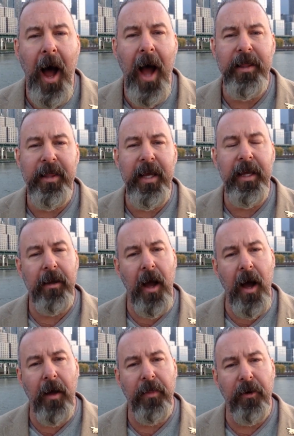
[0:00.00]
I think
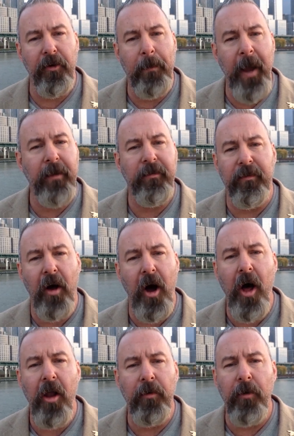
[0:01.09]
there's bases
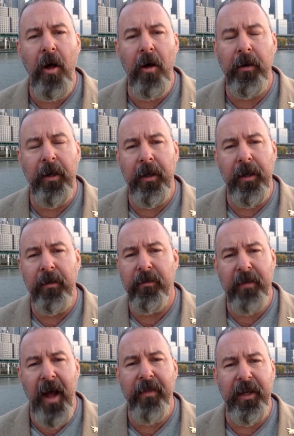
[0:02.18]
all along
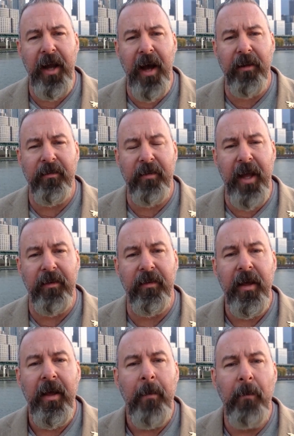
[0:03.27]
inside the United
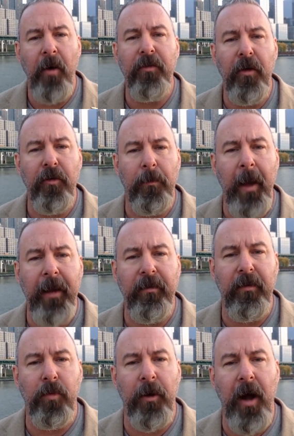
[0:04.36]
States. Most of those
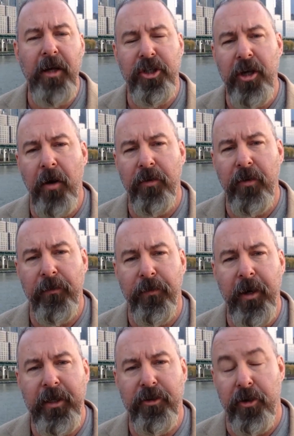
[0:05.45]
bases were not chosen
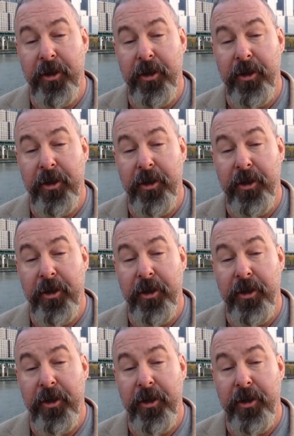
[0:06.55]
for any